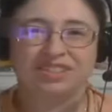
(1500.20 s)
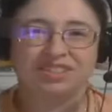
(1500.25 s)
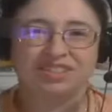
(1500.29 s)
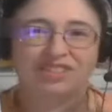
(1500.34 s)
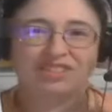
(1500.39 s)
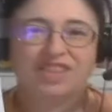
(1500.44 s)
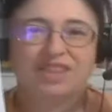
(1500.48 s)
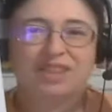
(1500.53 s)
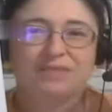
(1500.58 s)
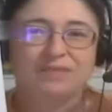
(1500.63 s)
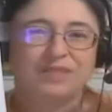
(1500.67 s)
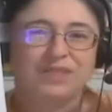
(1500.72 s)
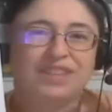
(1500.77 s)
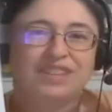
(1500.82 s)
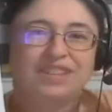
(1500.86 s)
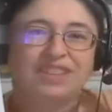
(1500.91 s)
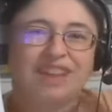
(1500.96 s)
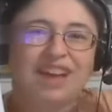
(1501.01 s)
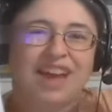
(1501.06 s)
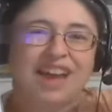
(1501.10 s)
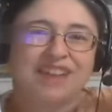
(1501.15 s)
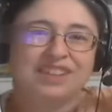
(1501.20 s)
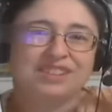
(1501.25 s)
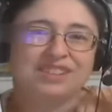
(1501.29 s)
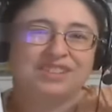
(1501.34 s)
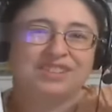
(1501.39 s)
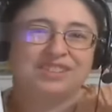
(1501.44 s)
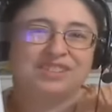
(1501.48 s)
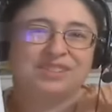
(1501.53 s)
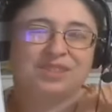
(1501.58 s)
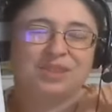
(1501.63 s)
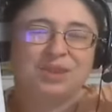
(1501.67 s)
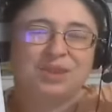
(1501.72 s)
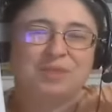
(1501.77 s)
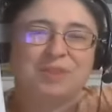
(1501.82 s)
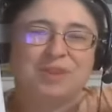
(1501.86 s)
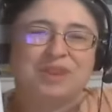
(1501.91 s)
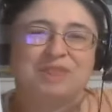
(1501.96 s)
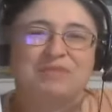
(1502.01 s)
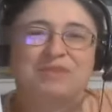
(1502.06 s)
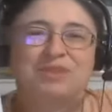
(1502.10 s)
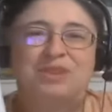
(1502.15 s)
safety glass, so that
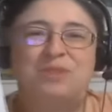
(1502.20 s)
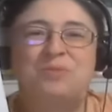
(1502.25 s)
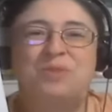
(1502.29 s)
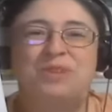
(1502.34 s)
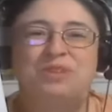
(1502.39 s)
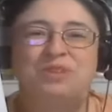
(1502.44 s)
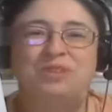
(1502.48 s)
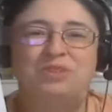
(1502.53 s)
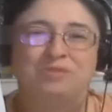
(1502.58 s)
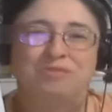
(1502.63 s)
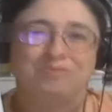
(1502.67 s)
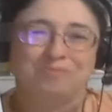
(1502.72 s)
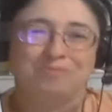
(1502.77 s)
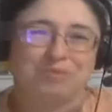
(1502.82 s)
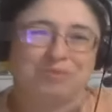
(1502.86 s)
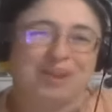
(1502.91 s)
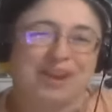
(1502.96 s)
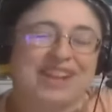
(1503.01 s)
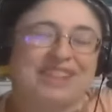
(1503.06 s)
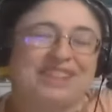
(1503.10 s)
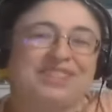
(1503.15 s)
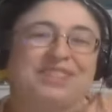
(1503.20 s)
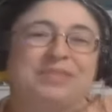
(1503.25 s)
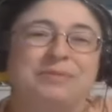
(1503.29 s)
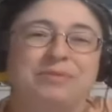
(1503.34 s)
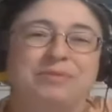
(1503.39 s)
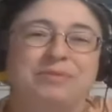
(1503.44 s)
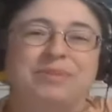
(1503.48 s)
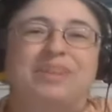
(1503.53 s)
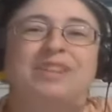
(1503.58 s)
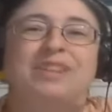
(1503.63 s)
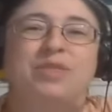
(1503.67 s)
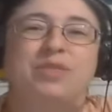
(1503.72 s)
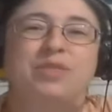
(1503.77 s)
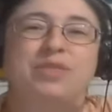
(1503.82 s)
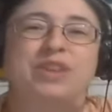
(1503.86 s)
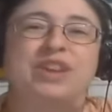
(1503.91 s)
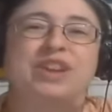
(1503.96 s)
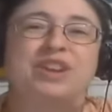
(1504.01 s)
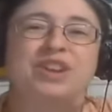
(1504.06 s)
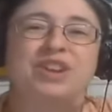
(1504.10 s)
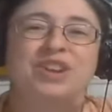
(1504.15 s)
whenever you want to break something in
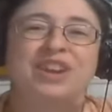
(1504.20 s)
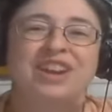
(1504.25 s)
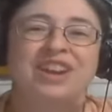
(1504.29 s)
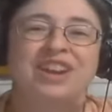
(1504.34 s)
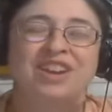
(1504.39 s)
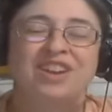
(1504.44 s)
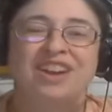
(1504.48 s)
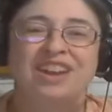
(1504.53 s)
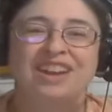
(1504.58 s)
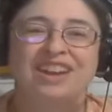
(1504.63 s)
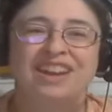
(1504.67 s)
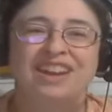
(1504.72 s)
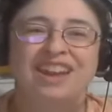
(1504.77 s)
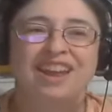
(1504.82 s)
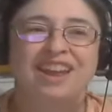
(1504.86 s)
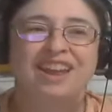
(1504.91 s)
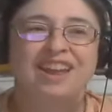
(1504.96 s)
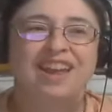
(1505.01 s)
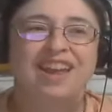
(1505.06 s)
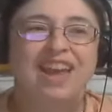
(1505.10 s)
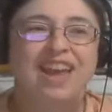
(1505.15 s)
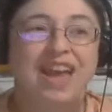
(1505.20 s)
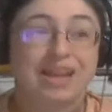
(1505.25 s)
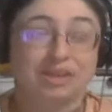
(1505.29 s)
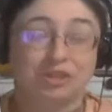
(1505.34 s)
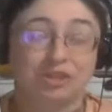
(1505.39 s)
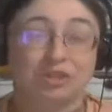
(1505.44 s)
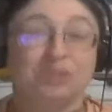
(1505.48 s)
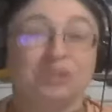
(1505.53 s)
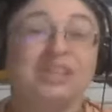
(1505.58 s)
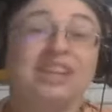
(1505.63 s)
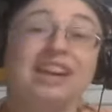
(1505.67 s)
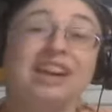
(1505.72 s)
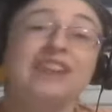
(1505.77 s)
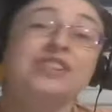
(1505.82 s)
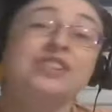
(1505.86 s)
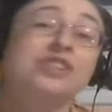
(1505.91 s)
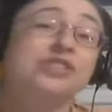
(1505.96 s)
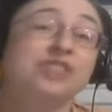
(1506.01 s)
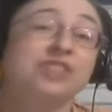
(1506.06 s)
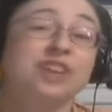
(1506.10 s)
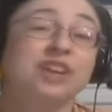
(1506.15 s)
theater and not actually cut
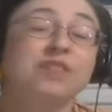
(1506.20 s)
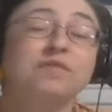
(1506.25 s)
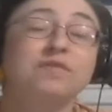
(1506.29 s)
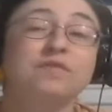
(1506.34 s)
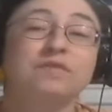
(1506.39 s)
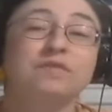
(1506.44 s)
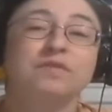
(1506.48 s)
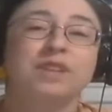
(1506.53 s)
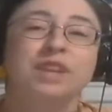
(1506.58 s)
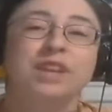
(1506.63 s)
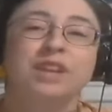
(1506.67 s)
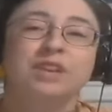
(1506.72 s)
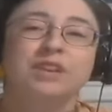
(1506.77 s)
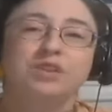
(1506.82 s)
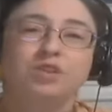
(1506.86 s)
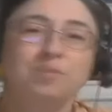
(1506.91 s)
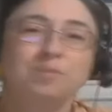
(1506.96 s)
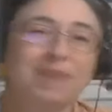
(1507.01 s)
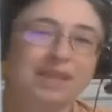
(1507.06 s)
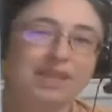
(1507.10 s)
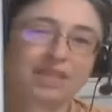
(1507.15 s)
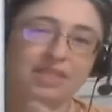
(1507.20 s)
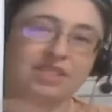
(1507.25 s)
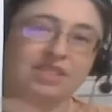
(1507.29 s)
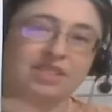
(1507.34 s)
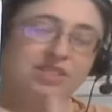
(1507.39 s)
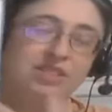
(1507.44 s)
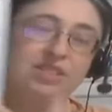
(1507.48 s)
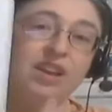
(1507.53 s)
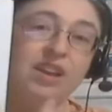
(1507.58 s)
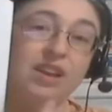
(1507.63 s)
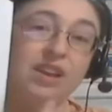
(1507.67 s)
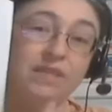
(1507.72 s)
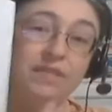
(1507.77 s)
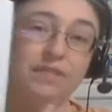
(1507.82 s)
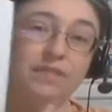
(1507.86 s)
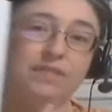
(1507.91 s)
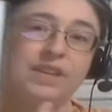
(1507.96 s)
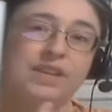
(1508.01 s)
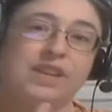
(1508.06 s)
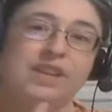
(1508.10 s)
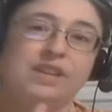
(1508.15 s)
yourself, you make this stuff.